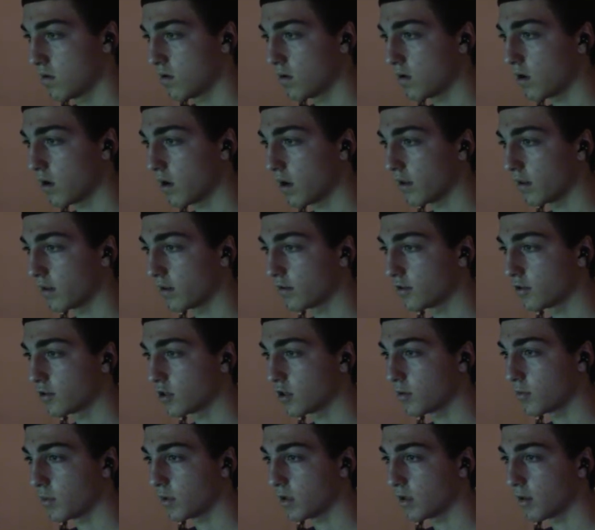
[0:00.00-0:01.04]
Alright, this
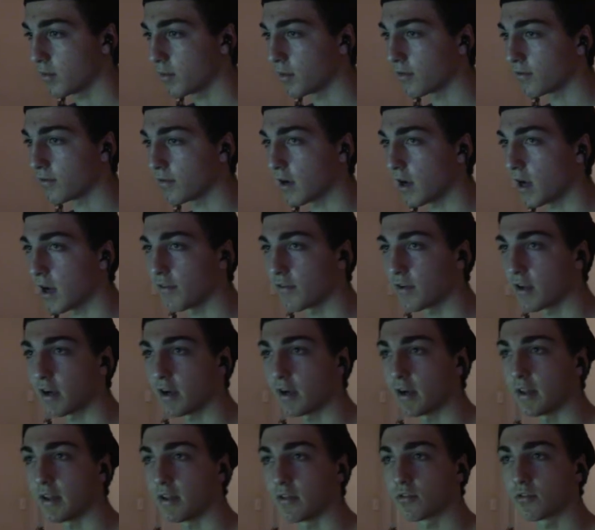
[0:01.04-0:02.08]
should be number 5, and
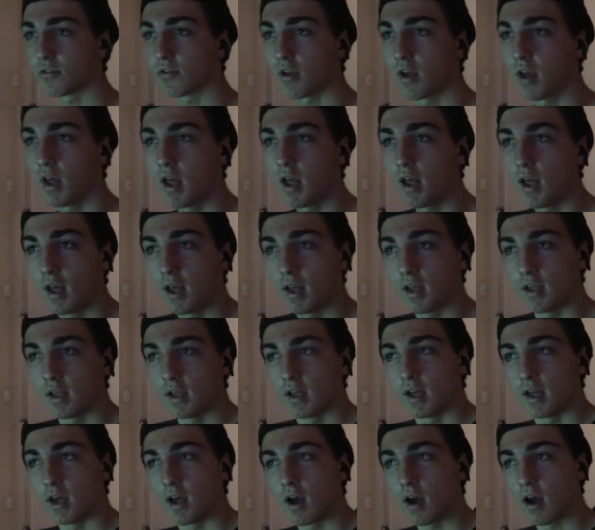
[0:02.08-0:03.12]
it is.
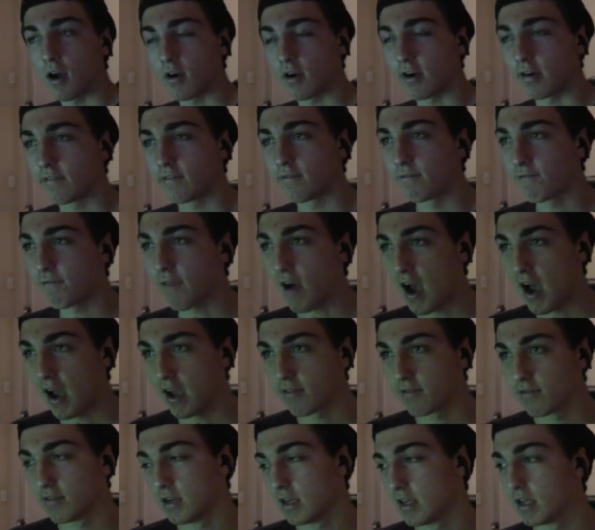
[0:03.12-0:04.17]
Alright,
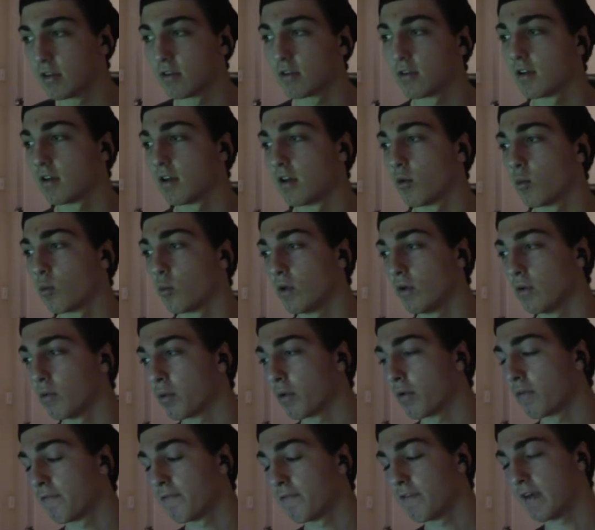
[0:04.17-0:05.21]
5-0. We
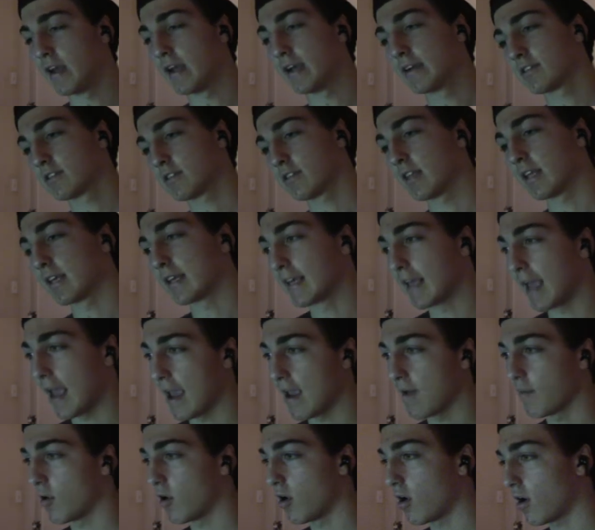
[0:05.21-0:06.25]
will finish the
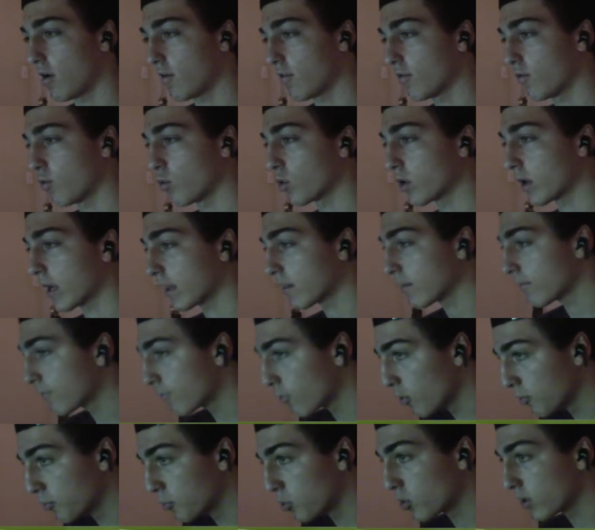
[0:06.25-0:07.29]
game off. We'll get the
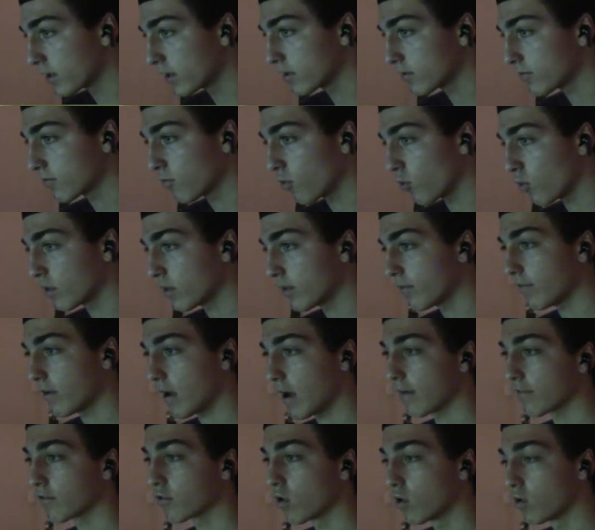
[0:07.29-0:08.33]
full points for the
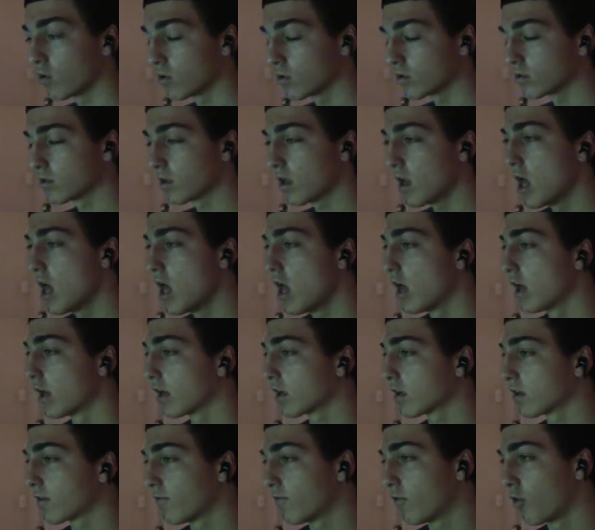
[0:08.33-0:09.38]
5 goals,
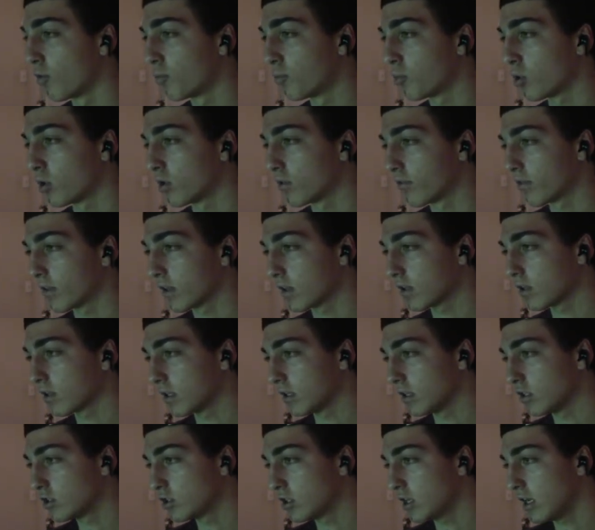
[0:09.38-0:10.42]
full points for the
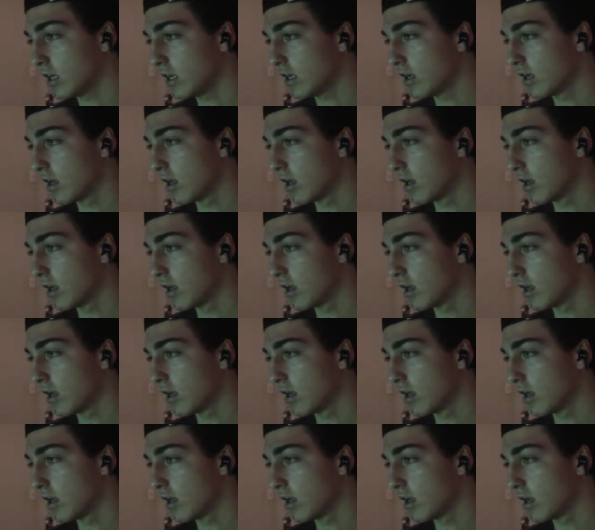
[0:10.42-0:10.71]
clean sheet,